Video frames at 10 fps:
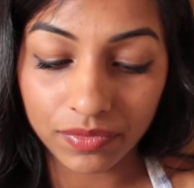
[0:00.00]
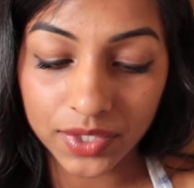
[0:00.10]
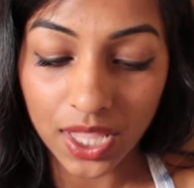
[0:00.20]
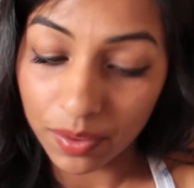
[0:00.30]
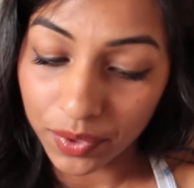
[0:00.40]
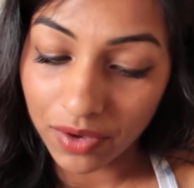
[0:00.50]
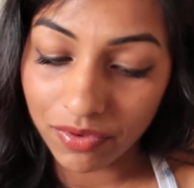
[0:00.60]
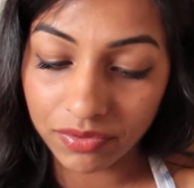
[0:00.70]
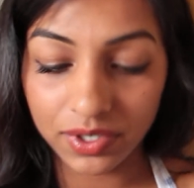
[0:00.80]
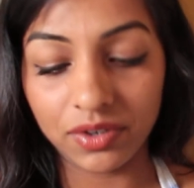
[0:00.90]
celebrating
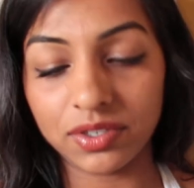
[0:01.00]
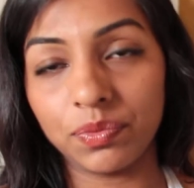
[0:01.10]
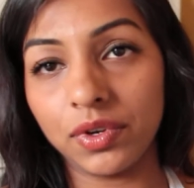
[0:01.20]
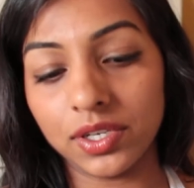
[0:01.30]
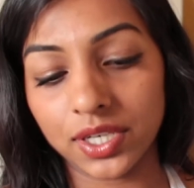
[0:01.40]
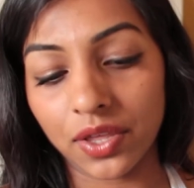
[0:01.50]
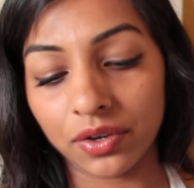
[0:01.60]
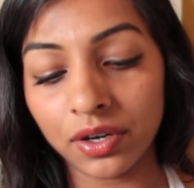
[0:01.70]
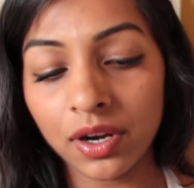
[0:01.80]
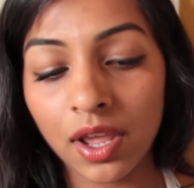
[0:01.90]
15 years of beauty
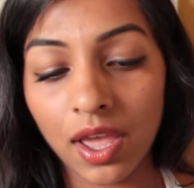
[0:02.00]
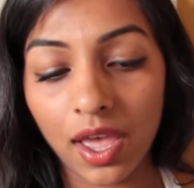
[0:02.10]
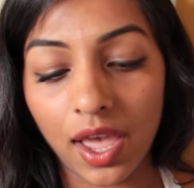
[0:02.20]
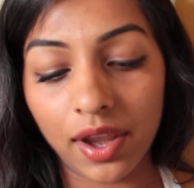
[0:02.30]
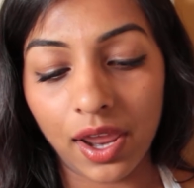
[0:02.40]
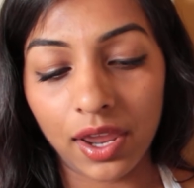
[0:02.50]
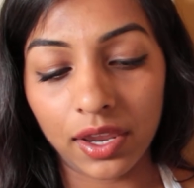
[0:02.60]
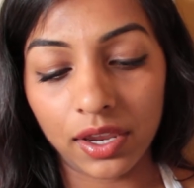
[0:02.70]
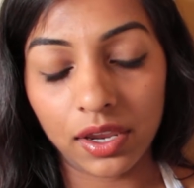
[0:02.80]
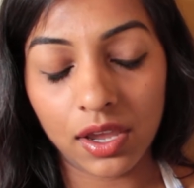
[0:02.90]
together, and
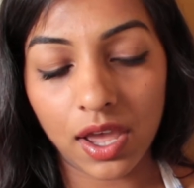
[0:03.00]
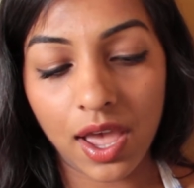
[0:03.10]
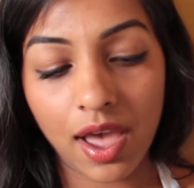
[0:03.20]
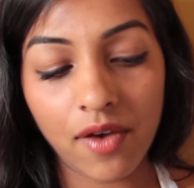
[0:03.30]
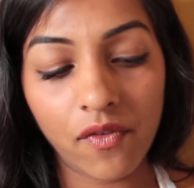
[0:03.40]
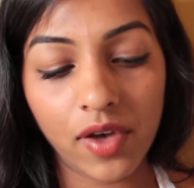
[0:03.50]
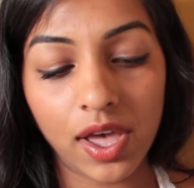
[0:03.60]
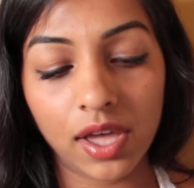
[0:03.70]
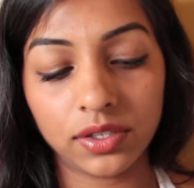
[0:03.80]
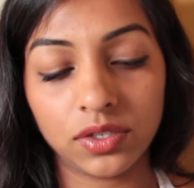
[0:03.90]
I have
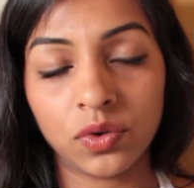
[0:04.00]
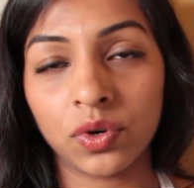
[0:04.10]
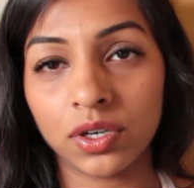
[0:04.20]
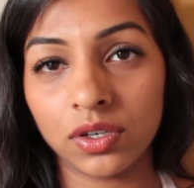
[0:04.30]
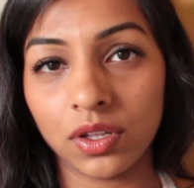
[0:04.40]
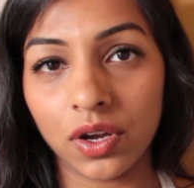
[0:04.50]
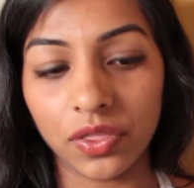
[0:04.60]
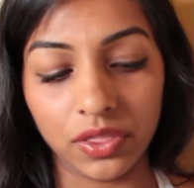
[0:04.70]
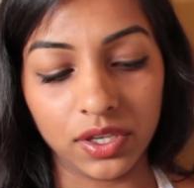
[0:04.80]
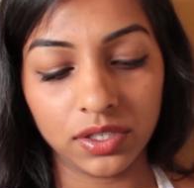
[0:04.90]
a tutorial
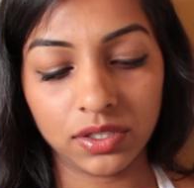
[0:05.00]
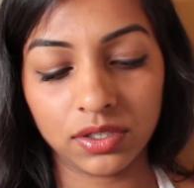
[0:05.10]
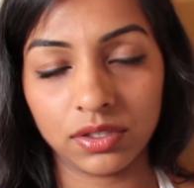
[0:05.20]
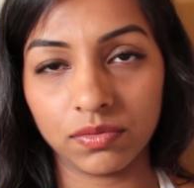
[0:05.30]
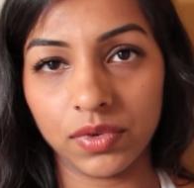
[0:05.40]
on this.